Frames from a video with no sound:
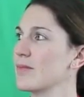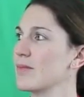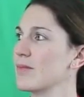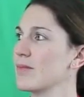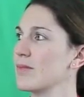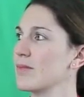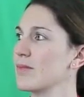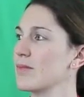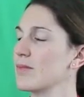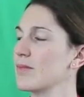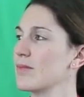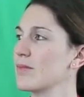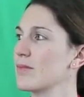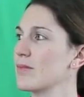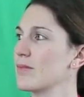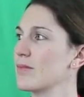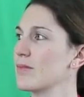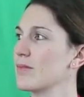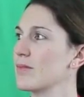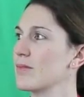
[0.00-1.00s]

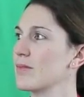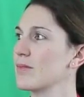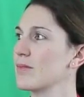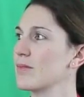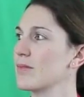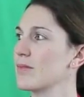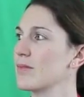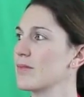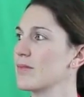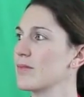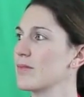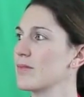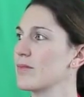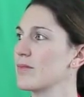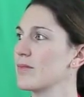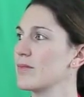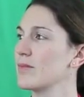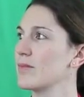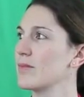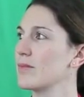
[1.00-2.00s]

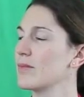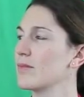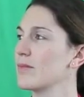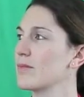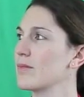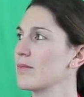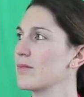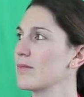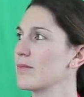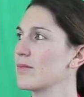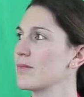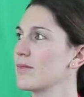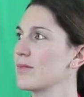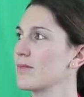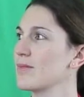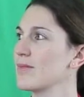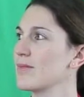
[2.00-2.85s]
This person isn't speaking.